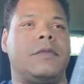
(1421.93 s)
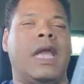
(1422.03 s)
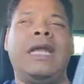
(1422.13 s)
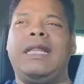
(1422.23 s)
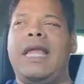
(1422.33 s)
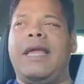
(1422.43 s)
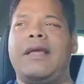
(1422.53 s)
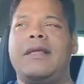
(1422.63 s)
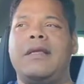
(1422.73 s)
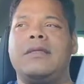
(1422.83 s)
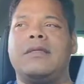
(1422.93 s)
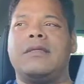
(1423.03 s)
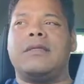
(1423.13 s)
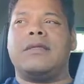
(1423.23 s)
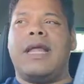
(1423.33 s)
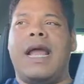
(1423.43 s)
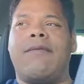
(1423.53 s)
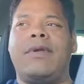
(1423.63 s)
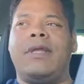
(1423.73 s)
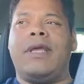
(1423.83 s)
Anything else that I
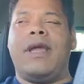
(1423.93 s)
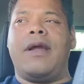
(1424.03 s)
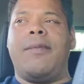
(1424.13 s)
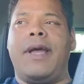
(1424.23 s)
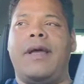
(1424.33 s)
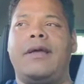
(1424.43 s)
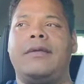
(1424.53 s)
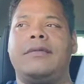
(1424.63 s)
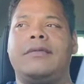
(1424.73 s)
really care about?